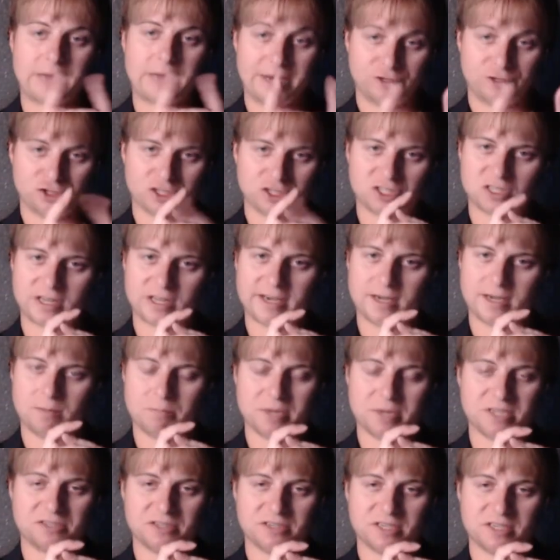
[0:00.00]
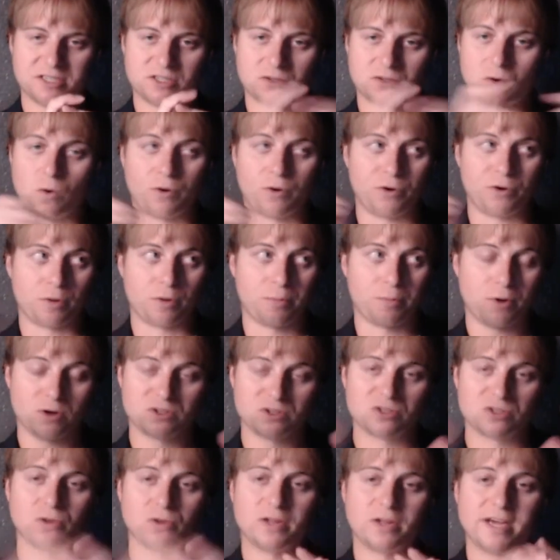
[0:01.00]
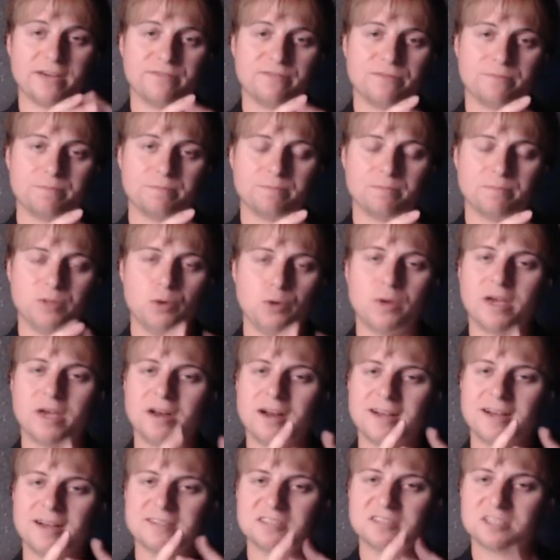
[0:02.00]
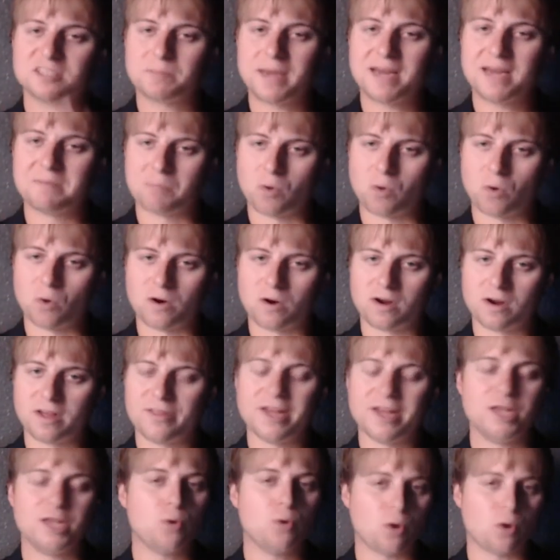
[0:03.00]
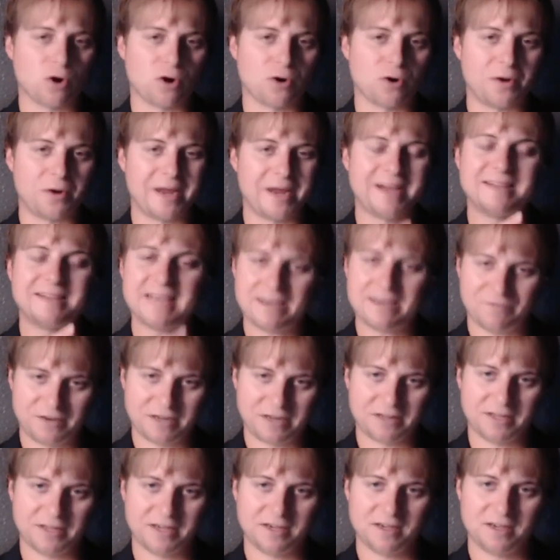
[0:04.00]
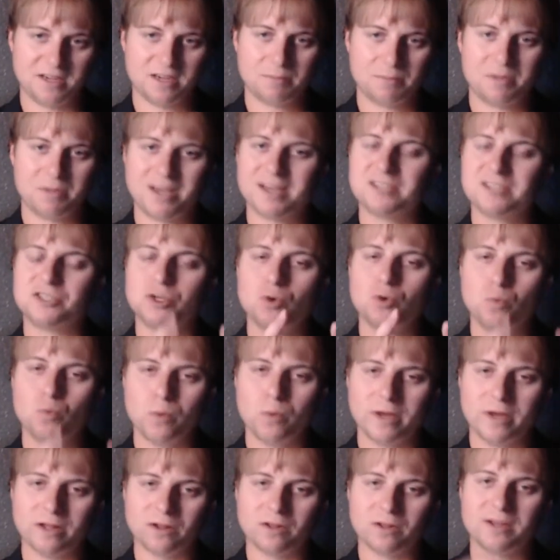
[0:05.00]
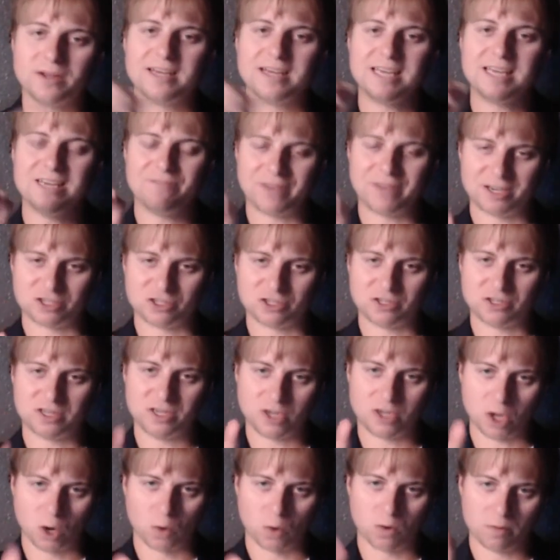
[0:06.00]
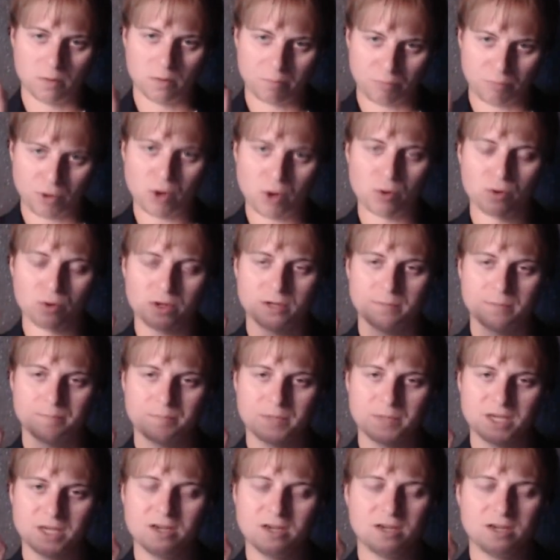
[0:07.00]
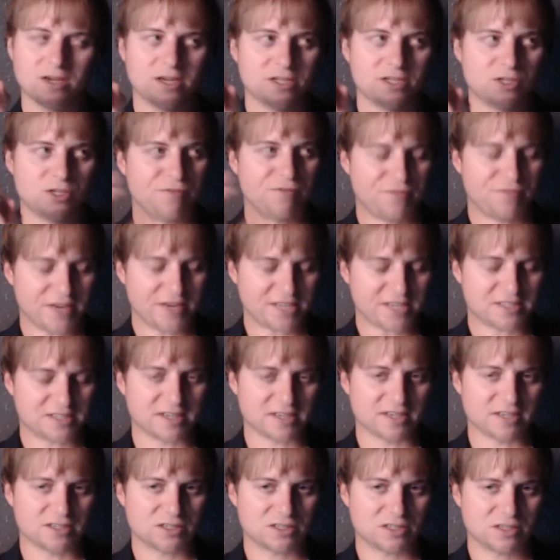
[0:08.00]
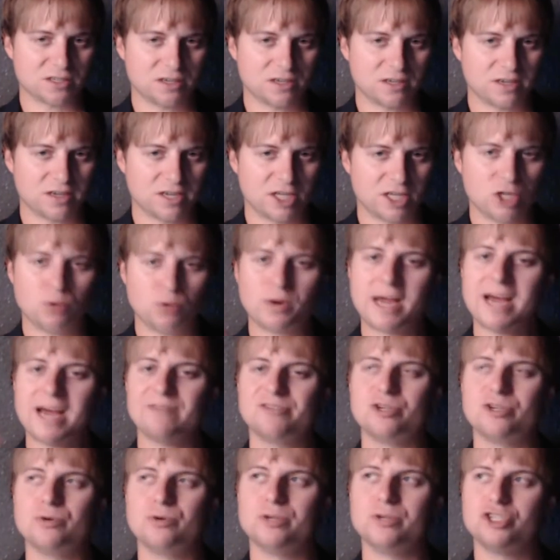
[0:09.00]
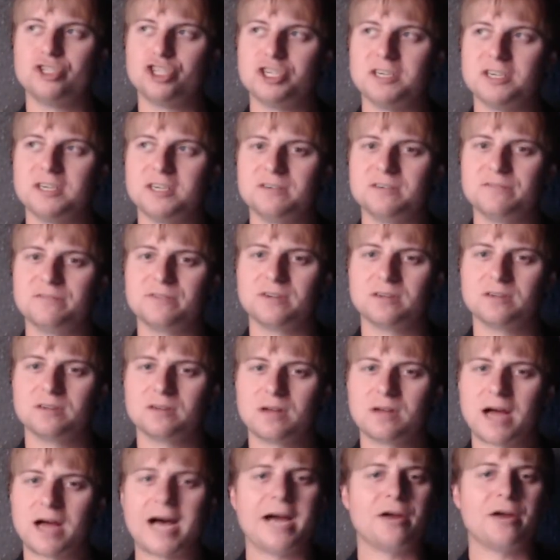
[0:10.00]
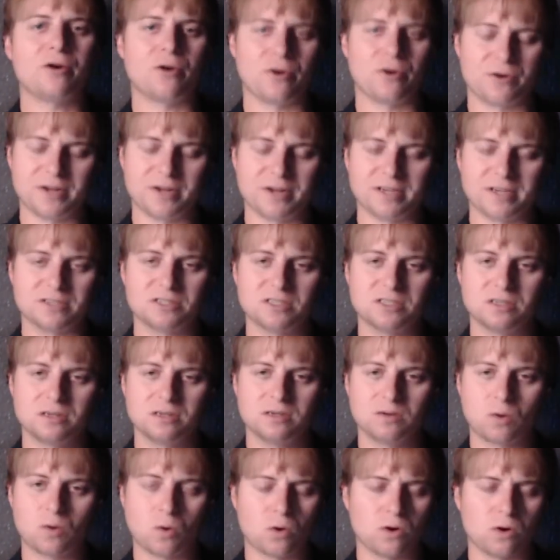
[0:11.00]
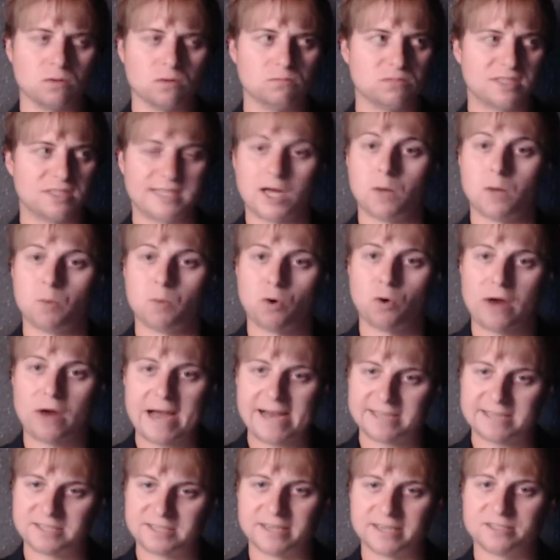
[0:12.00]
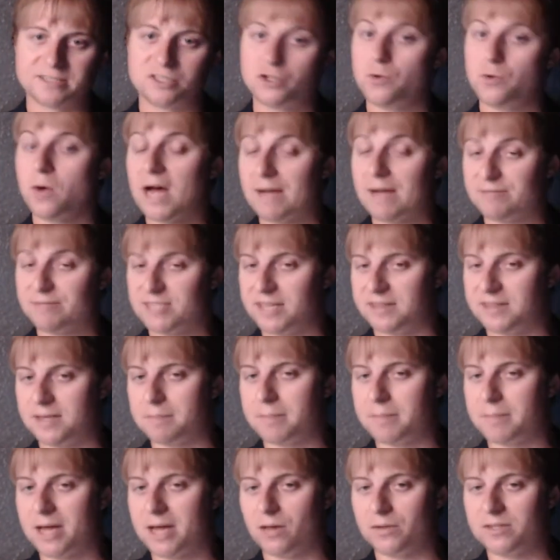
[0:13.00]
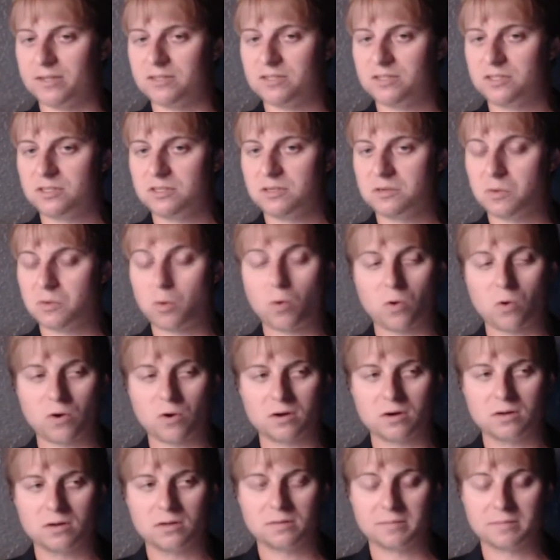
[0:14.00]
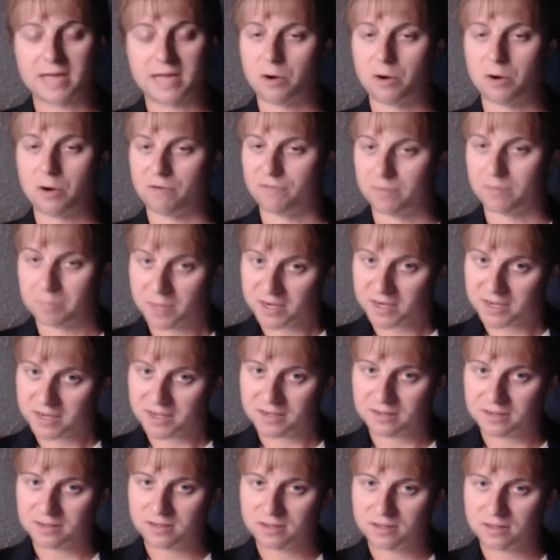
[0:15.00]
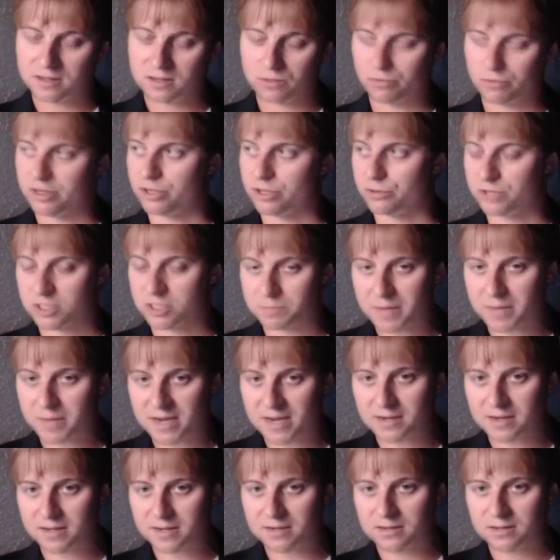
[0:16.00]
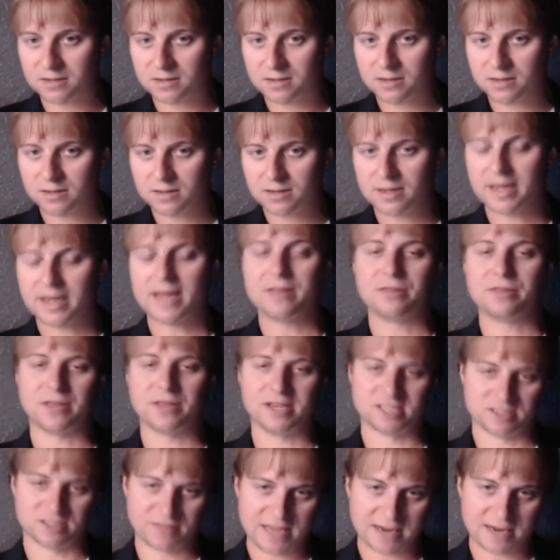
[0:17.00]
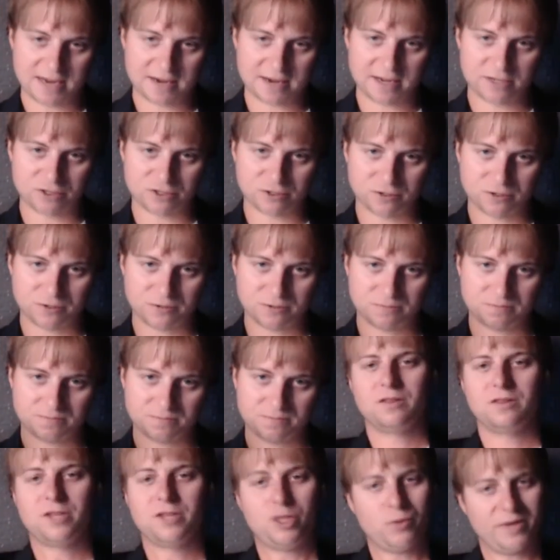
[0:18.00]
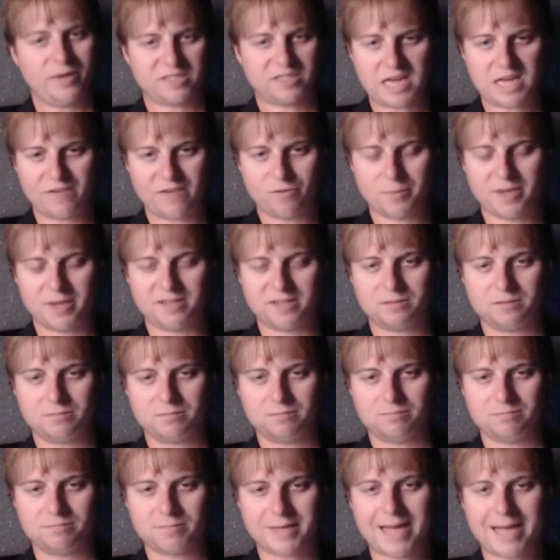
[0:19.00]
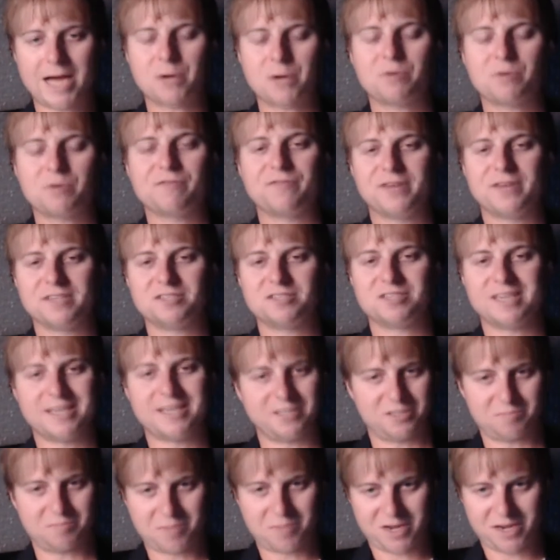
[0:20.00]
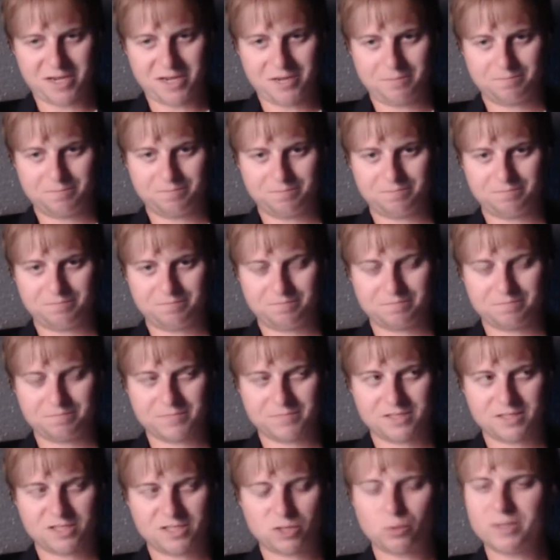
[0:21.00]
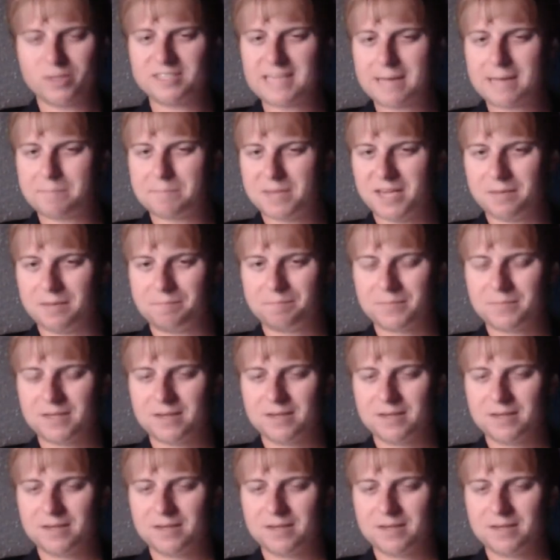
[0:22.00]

And just like in business or in your personal life, you cannot spend more than you earn indefinitely because you will eventually go broke. To fix this, you would have to achieve higher earnings or sell more assets to offset the imbalance or counterfeit money, reduce spending, and things of that nature. The US government counterfeits its money. So what does that mean?